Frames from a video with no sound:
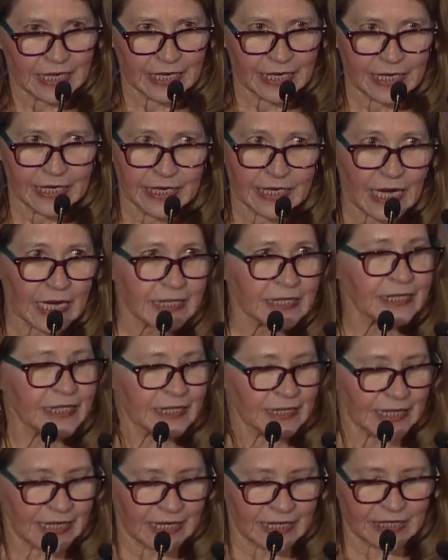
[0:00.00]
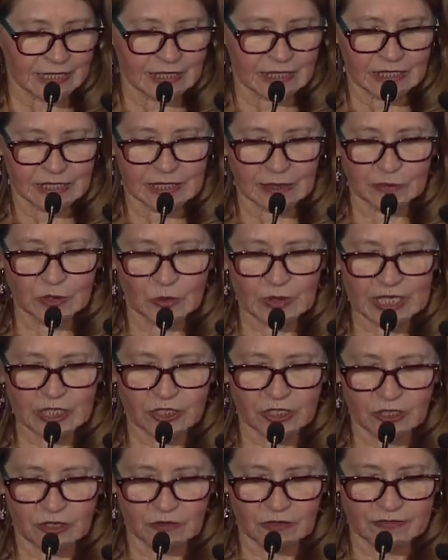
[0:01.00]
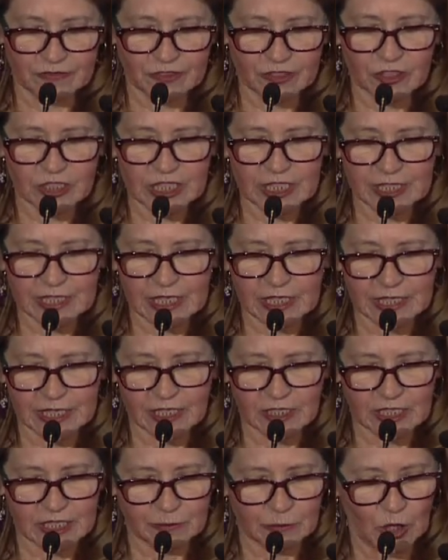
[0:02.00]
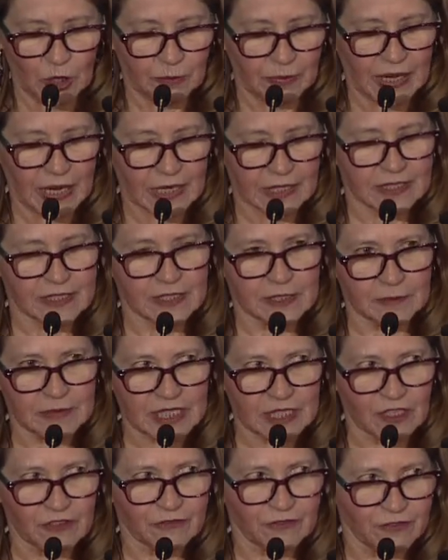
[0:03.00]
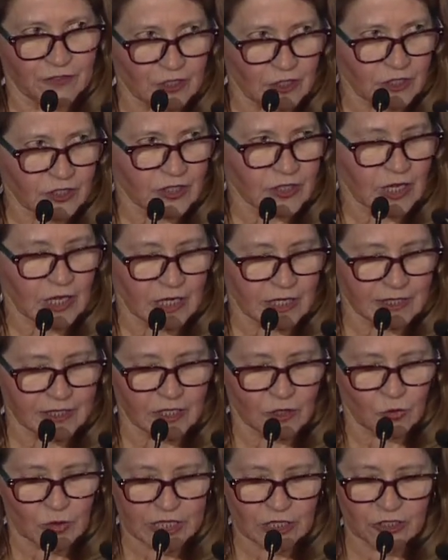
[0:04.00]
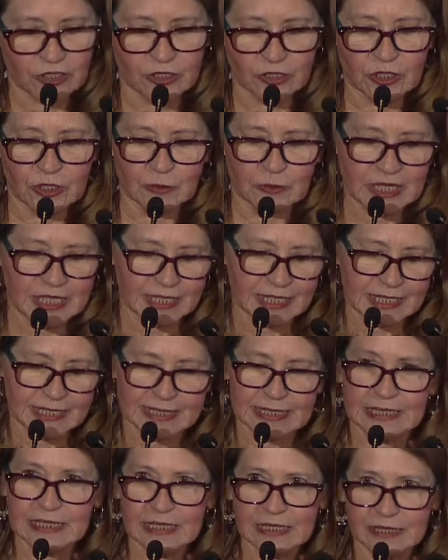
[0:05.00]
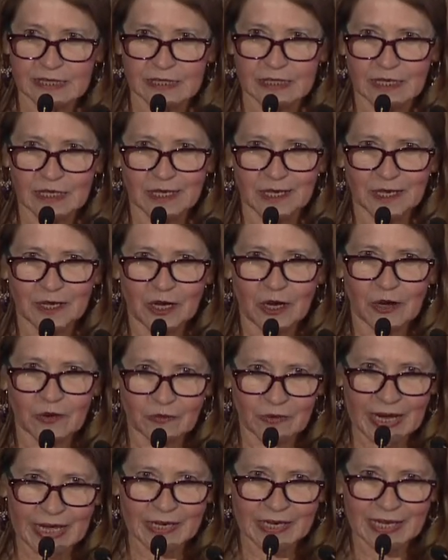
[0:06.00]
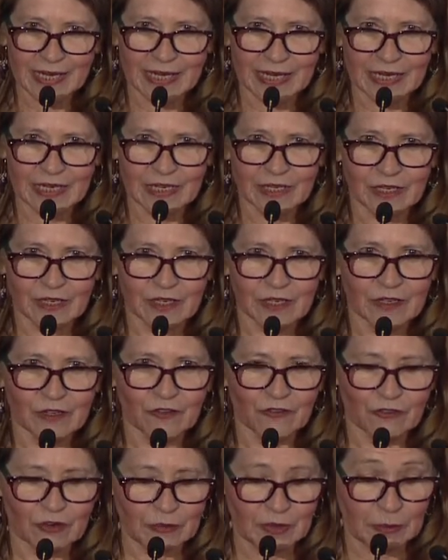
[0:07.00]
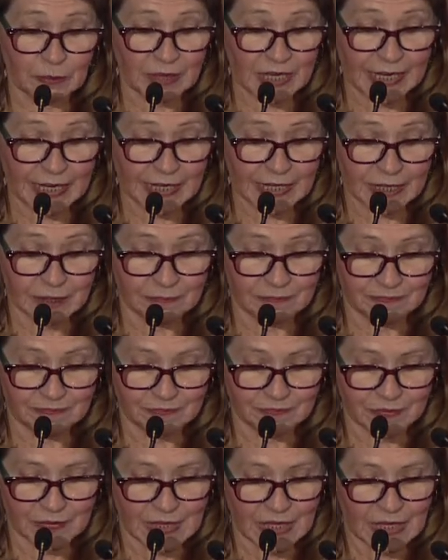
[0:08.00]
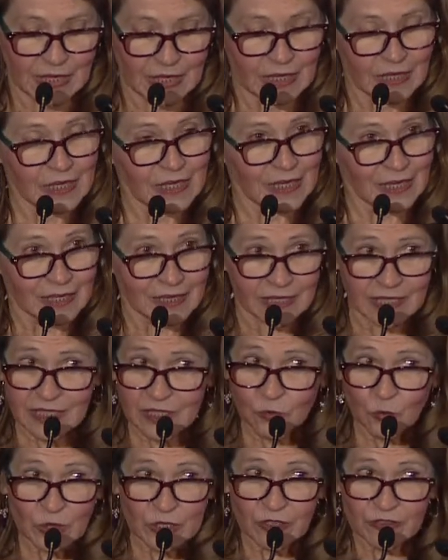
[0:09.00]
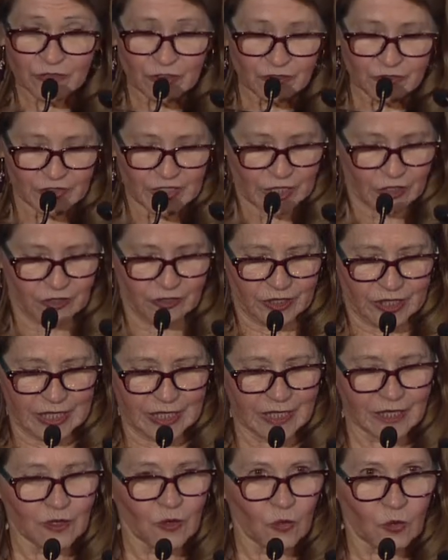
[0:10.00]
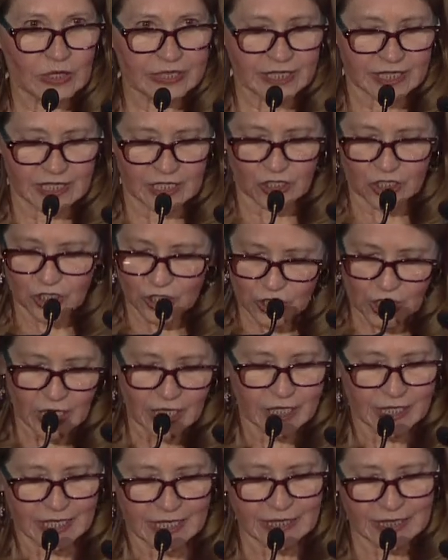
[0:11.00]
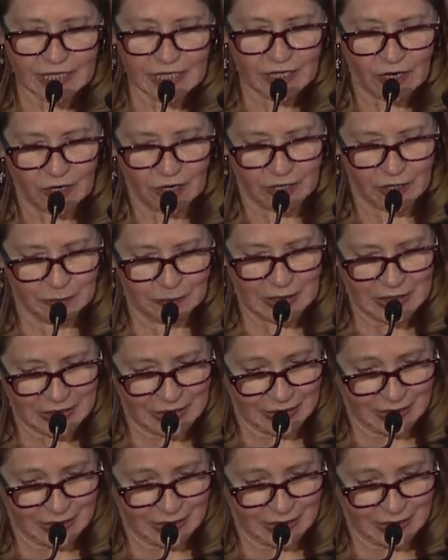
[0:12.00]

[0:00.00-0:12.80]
In 1980, the WHO officially declared smallpox to be the first consequential human disease eradicated from the planet. This wonderful victory was the shot in the arm